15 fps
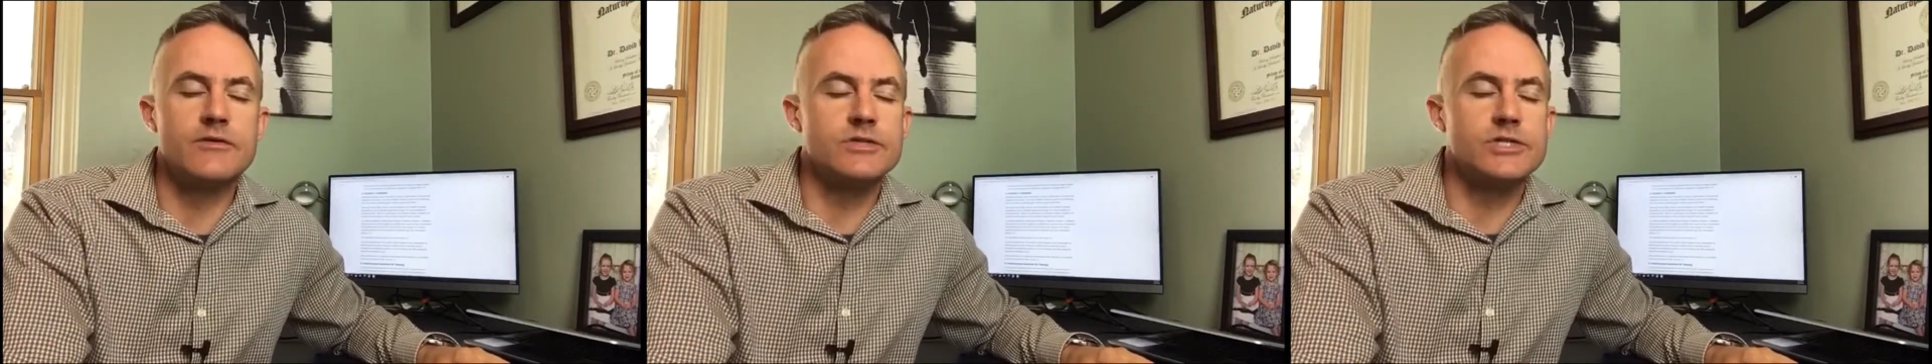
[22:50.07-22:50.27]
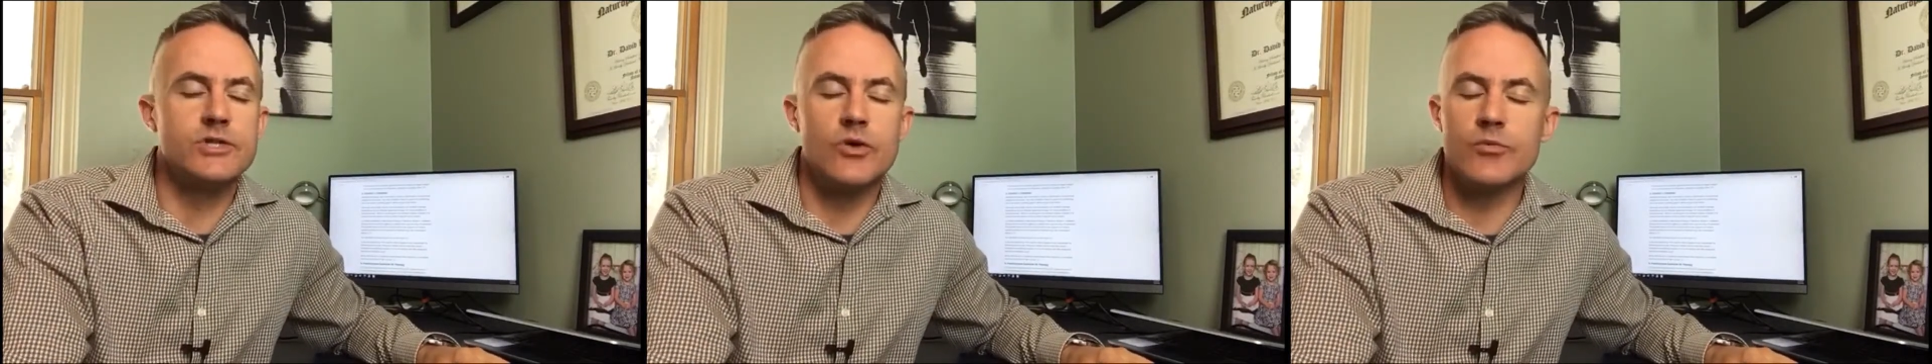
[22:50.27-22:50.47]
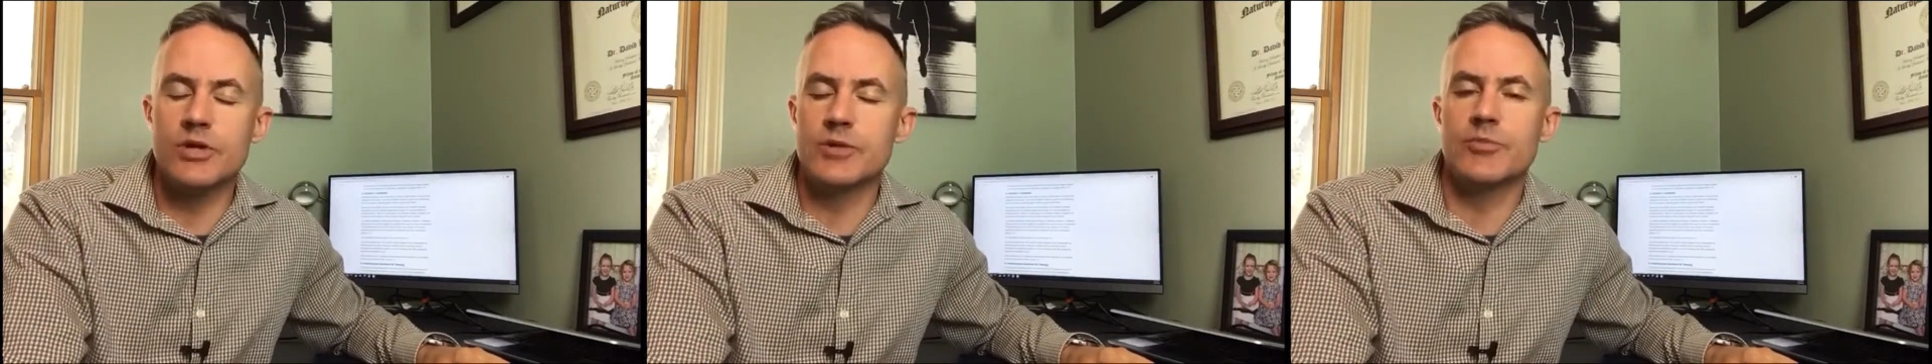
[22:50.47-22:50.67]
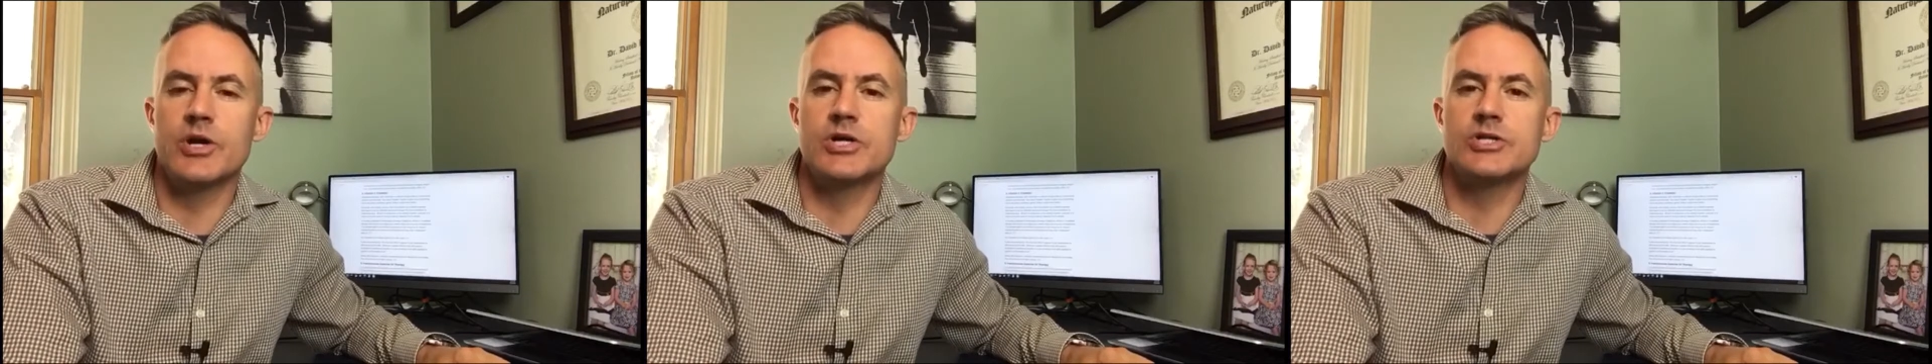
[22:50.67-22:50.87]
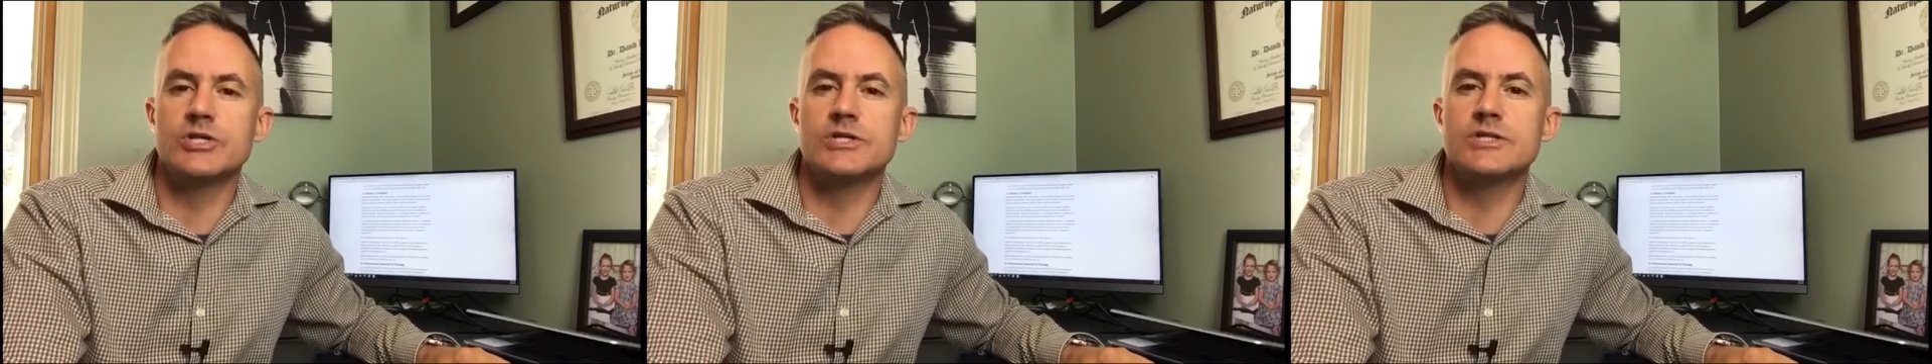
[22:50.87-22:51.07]
So many
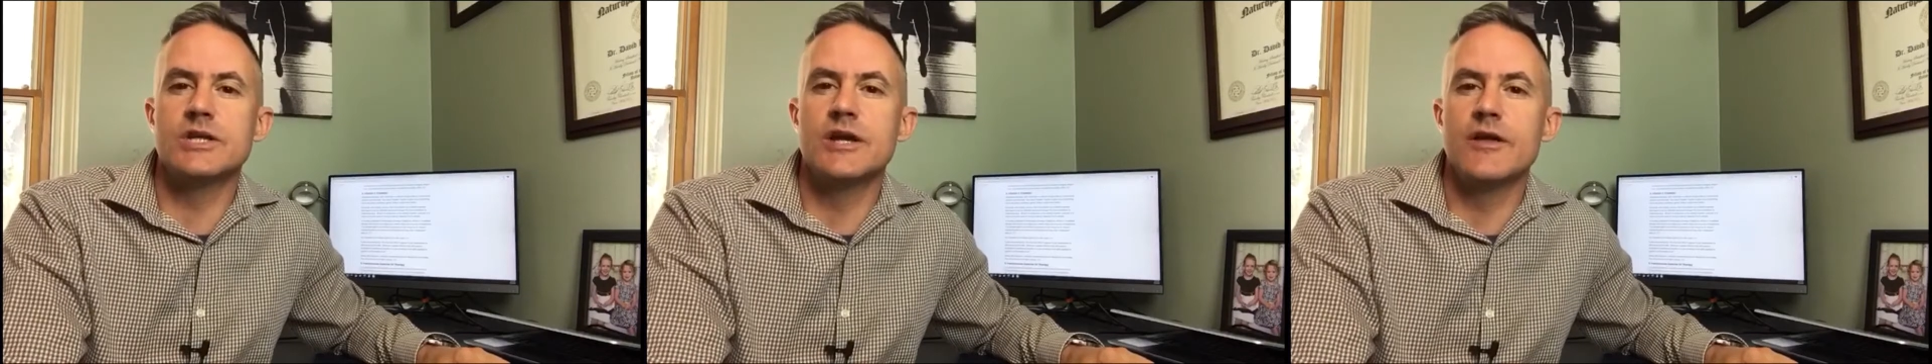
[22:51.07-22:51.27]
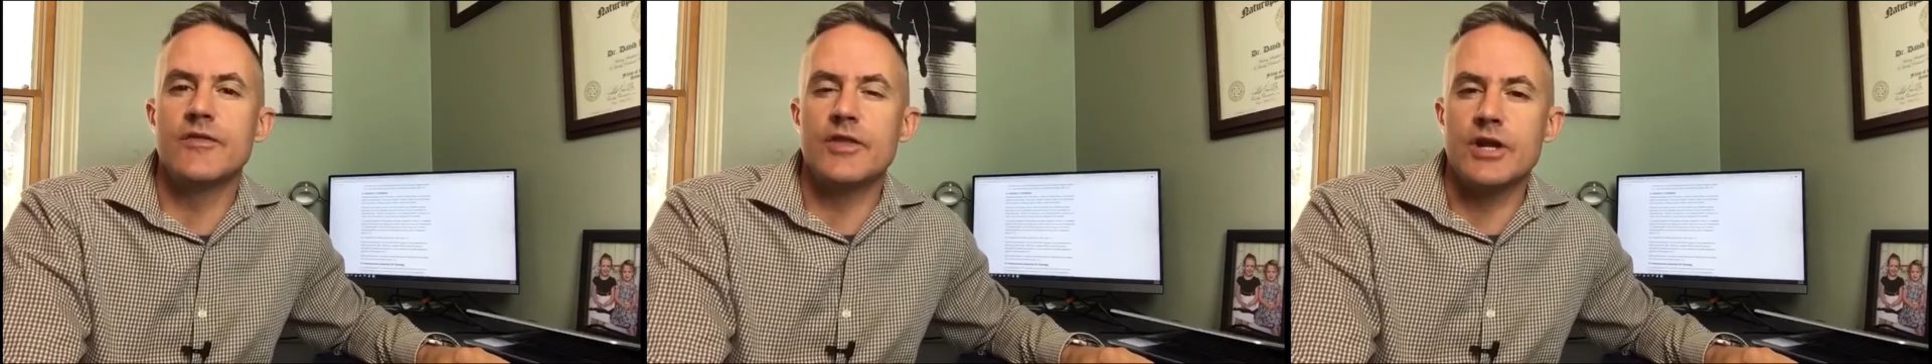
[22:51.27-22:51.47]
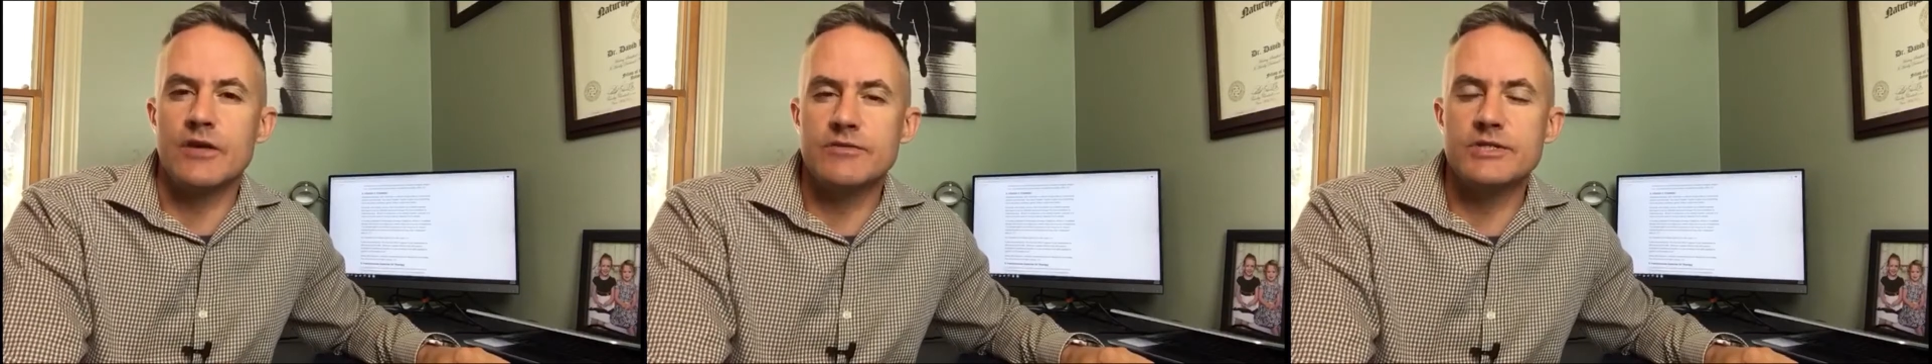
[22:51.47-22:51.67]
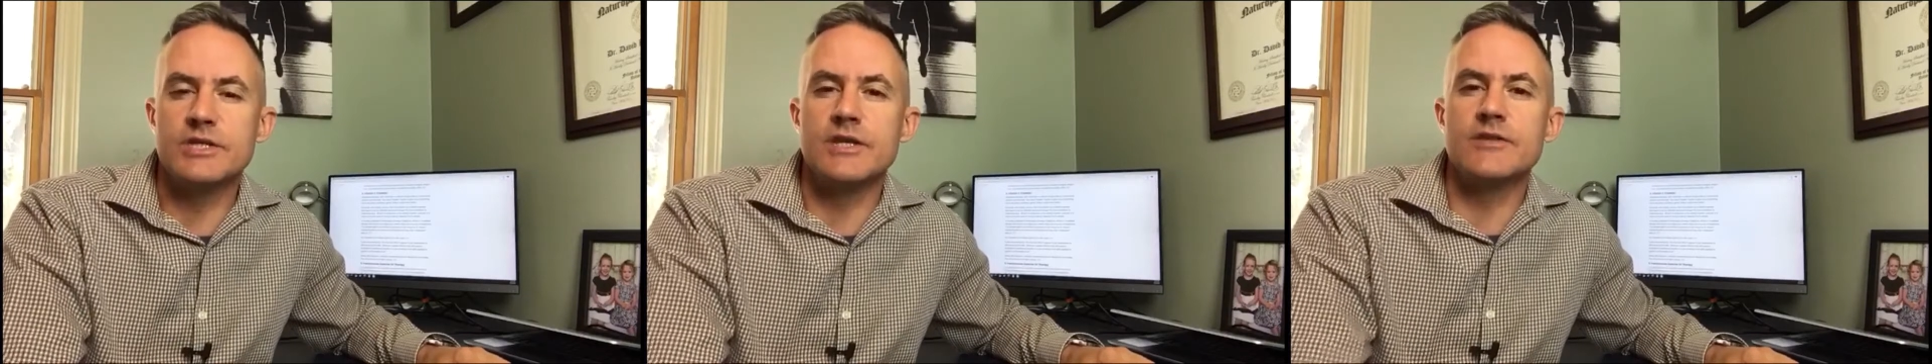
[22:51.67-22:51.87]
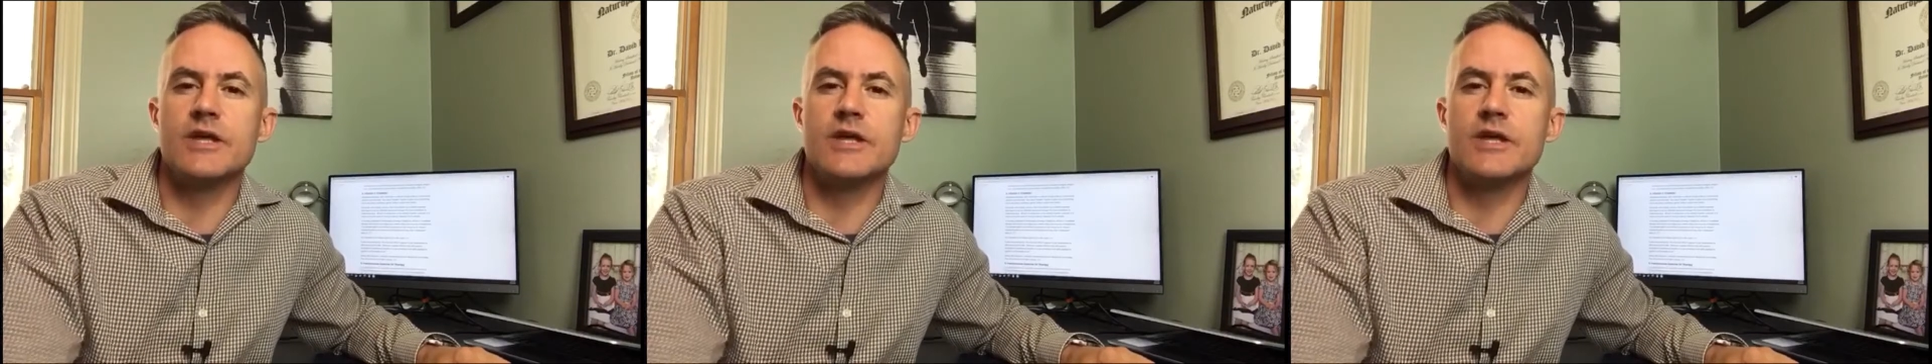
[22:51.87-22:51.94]
patients that I've seen